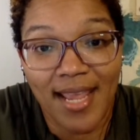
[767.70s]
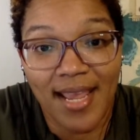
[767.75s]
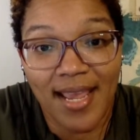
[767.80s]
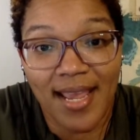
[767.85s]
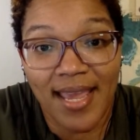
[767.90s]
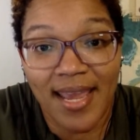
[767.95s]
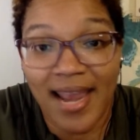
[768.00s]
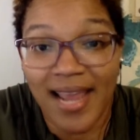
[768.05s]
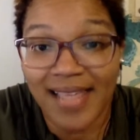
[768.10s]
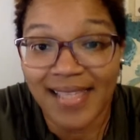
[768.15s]

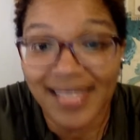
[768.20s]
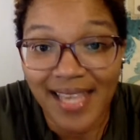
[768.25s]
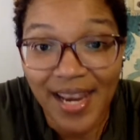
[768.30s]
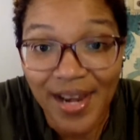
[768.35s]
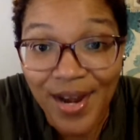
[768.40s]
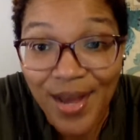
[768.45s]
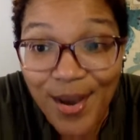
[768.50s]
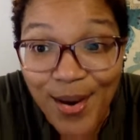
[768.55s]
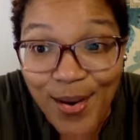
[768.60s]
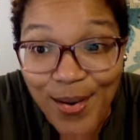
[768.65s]
I say
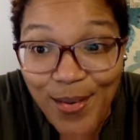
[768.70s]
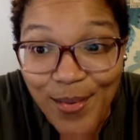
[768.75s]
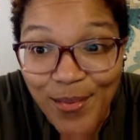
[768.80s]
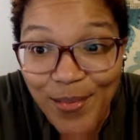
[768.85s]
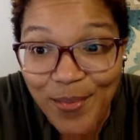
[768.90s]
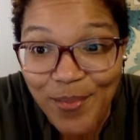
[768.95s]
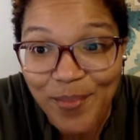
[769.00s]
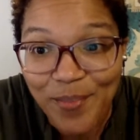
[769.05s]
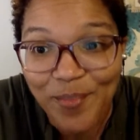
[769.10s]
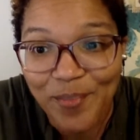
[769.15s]
no,
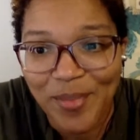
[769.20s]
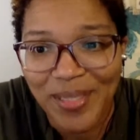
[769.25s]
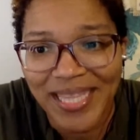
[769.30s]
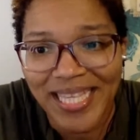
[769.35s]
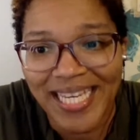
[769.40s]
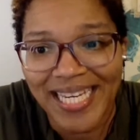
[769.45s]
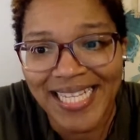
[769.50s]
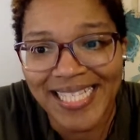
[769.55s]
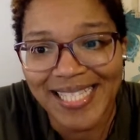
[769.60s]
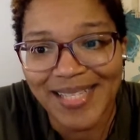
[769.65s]
but
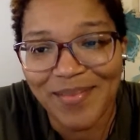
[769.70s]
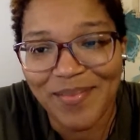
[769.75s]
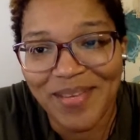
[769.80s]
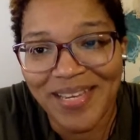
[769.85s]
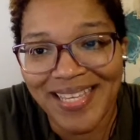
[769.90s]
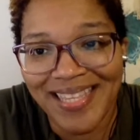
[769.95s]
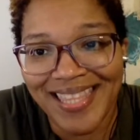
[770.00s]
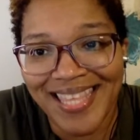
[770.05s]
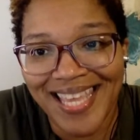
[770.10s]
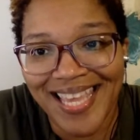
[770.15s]
that doesn't
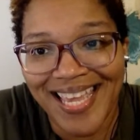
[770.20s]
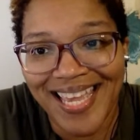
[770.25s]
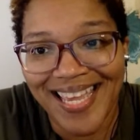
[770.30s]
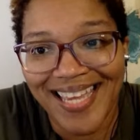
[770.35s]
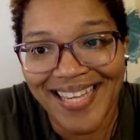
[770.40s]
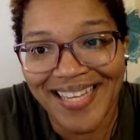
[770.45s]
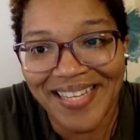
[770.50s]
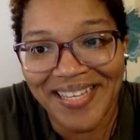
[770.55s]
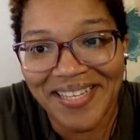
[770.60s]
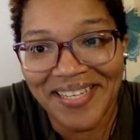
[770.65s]
mean
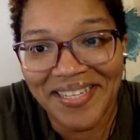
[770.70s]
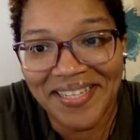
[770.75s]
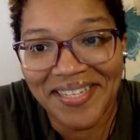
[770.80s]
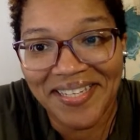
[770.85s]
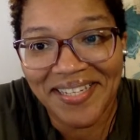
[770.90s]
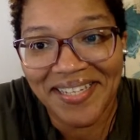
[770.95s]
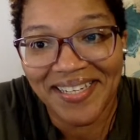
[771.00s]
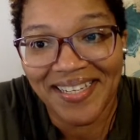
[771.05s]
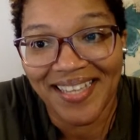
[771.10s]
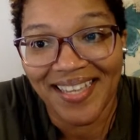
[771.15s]
that,
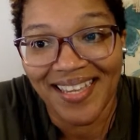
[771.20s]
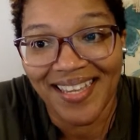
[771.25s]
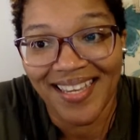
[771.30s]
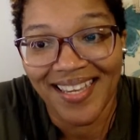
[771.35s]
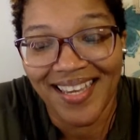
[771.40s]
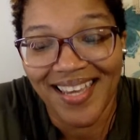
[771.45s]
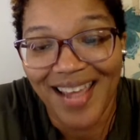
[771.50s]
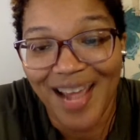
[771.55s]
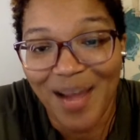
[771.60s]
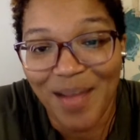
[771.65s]

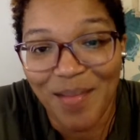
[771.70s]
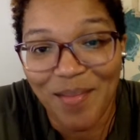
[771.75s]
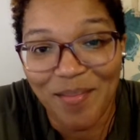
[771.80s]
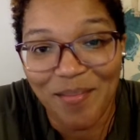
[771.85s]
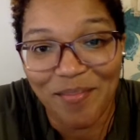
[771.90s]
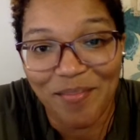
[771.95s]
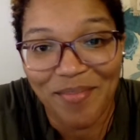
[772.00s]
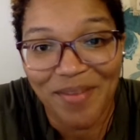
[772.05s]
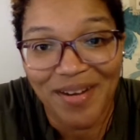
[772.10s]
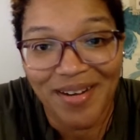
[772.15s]
again,
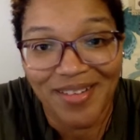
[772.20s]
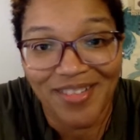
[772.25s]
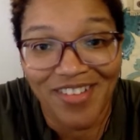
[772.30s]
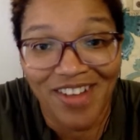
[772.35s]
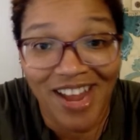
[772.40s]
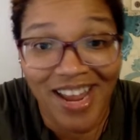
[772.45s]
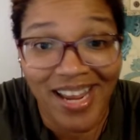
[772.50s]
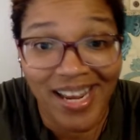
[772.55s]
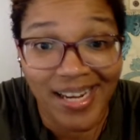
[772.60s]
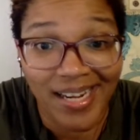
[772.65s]
I'm
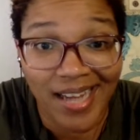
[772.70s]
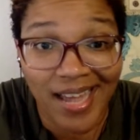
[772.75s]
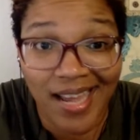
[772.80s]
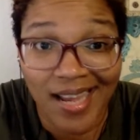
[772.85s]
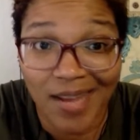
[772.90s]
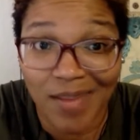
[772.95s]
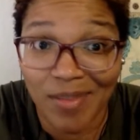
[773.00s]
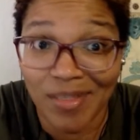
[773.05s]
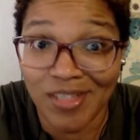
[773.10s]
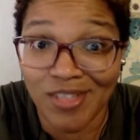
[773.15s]
right. I
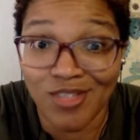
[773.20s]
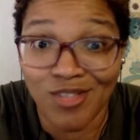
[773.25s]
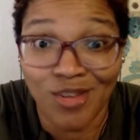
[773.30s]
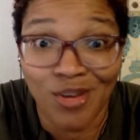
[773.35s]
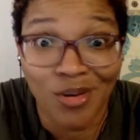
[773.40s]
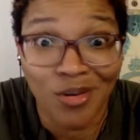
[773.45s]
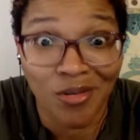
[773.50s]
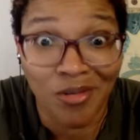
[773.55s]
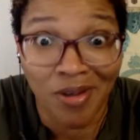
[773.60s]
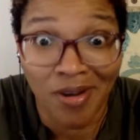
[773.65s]
could be
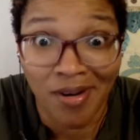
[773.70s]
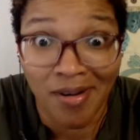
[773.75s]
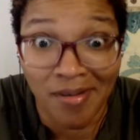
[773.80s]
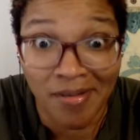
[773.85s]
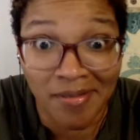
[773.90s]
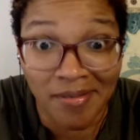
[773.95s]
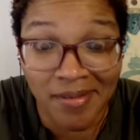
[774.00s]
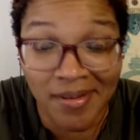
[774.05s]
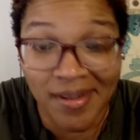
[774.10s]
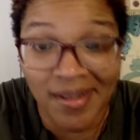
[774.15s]
so
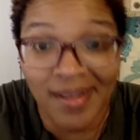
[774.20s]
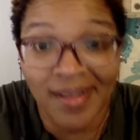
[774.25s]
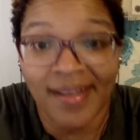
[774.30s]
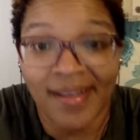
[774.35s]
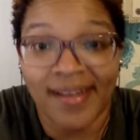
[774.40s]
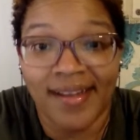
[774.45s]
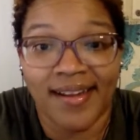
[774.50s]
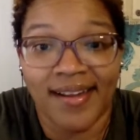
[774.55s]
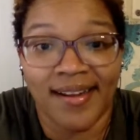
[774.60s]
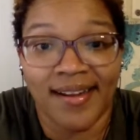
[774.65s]
wrong.
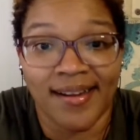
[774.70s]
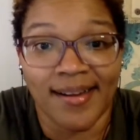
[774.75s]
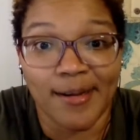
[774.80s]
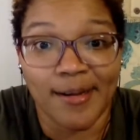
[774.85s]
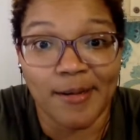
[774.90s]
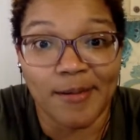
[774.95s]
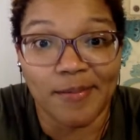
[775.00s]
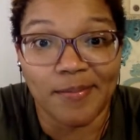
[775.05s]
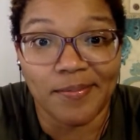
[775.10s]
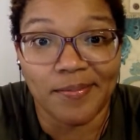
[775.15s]

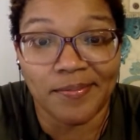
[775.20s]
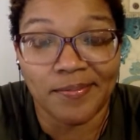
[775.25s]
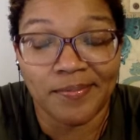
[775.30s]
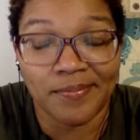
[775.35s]
And